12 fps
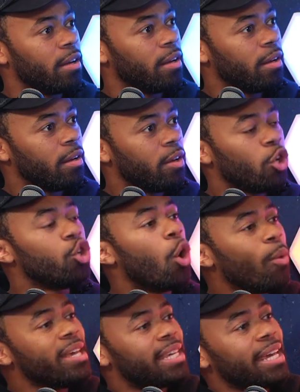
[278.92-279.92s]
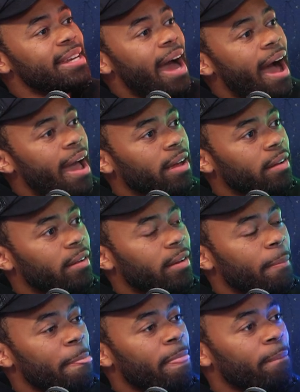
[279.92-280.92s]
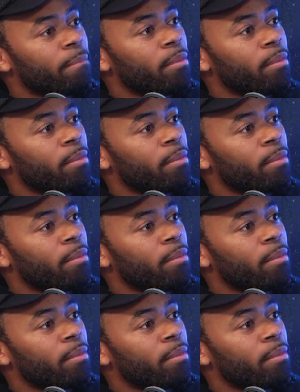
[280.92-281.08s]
Yes, we can. No, we cannot. We've got shock